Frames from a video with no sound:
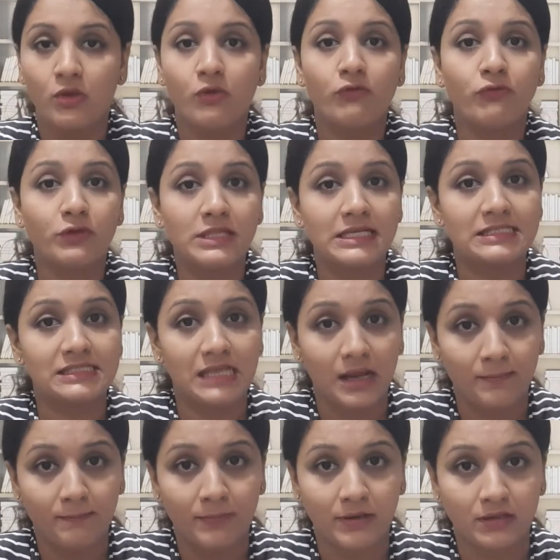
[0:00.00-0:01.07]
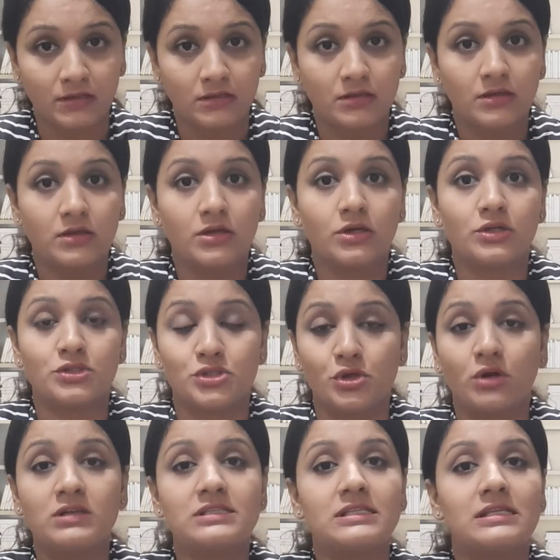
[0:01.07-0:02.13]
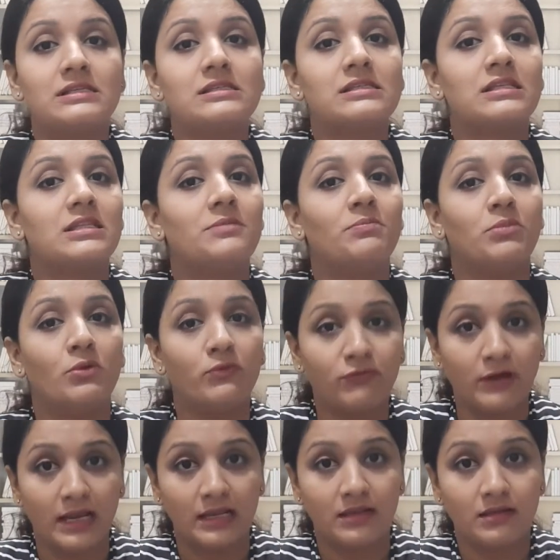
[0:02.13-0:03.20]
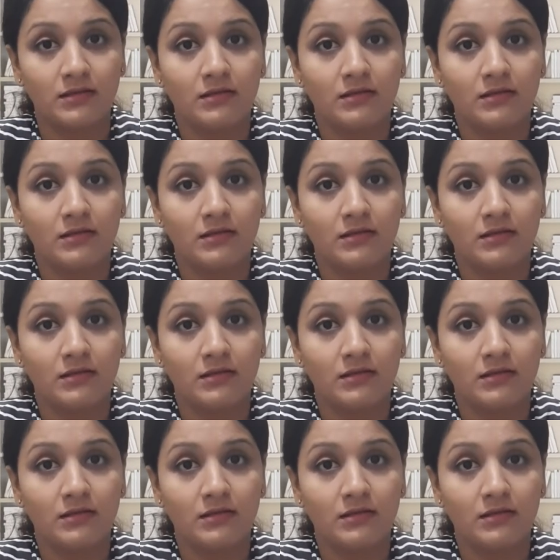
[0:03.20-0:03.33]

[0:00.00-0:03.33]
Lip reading: For example, a short sensory profile